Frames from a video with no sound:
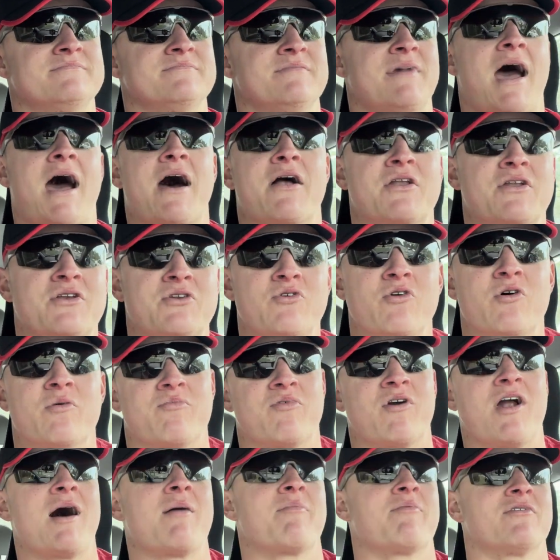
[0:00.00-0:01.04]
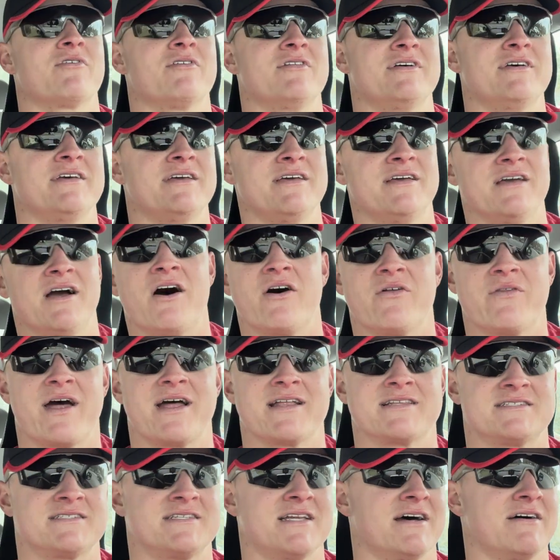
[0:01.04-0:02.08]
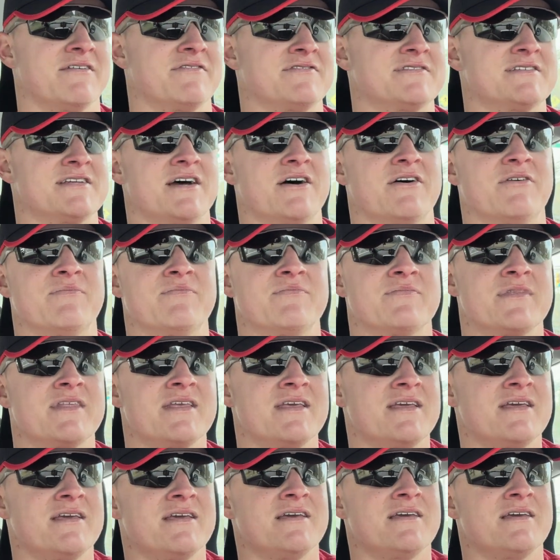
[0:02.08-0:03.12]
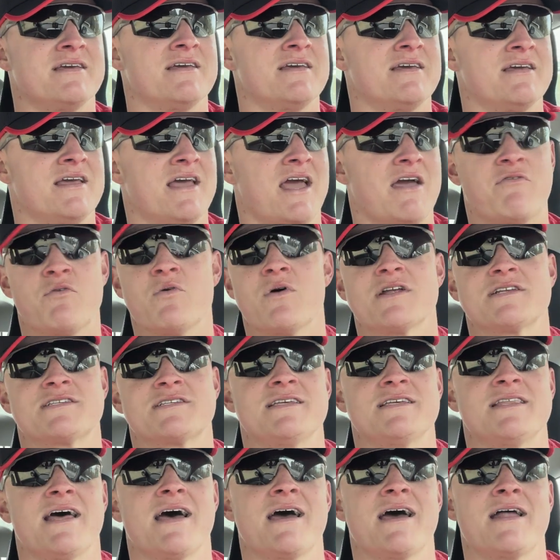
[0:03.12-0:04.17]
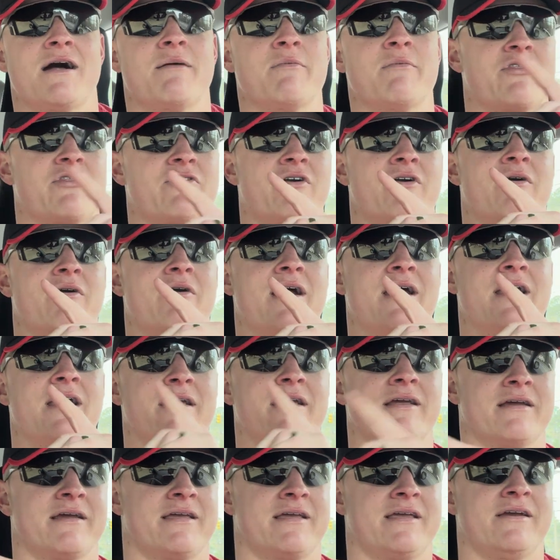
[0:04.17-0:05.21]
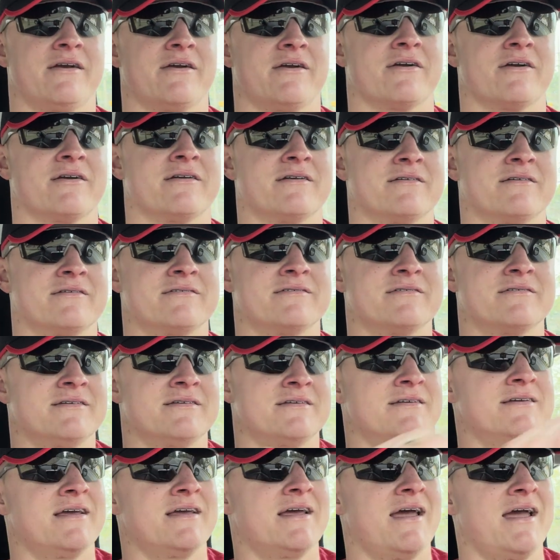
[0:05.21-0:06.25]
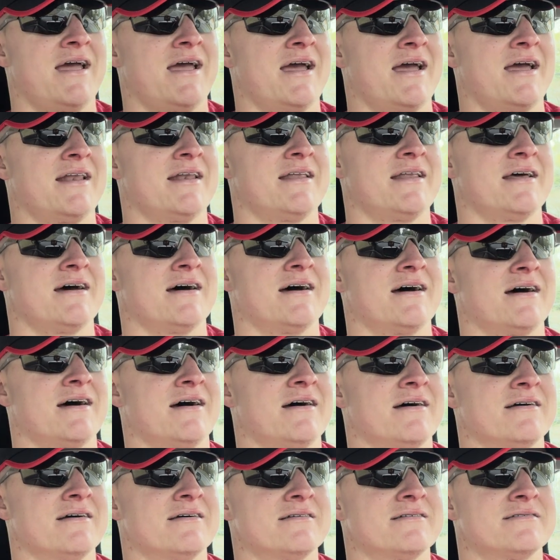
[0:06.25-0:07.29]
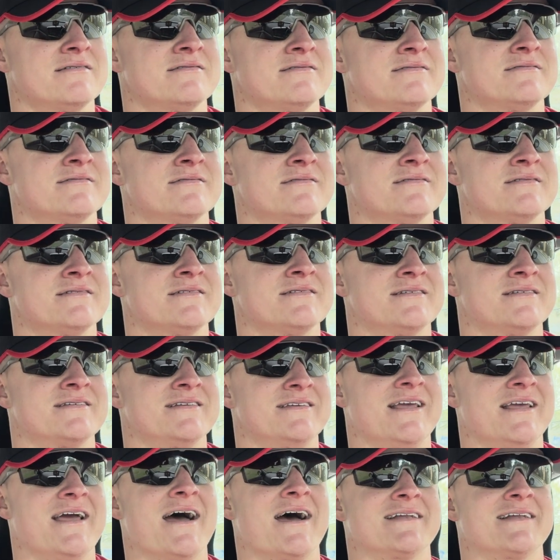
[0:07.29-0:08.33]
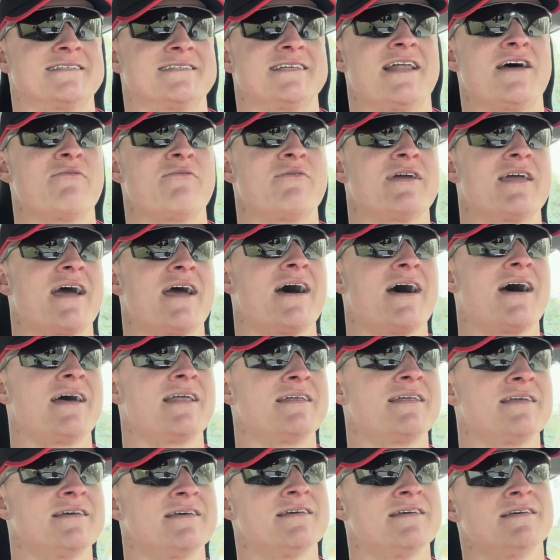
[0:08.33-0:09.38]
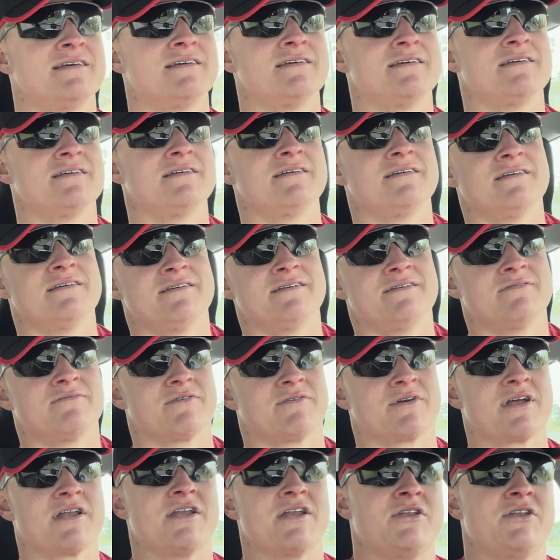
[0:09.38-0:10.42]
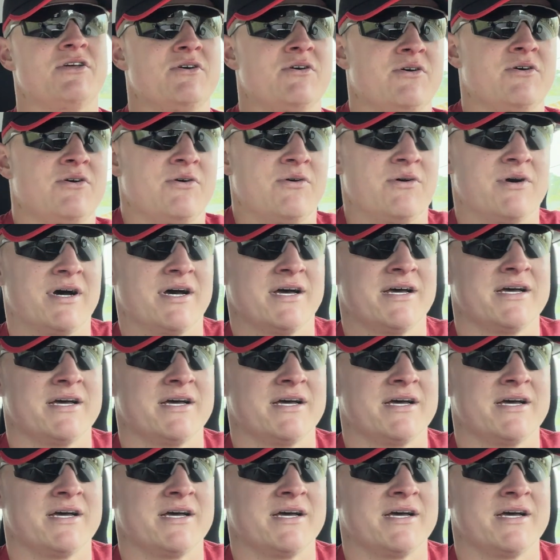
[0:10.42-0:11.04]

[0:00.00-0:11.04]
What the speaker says: how to do it properly, all that stuff. So if you want to see that, I'm gonna throw it right here. And yeah, today we're gonna do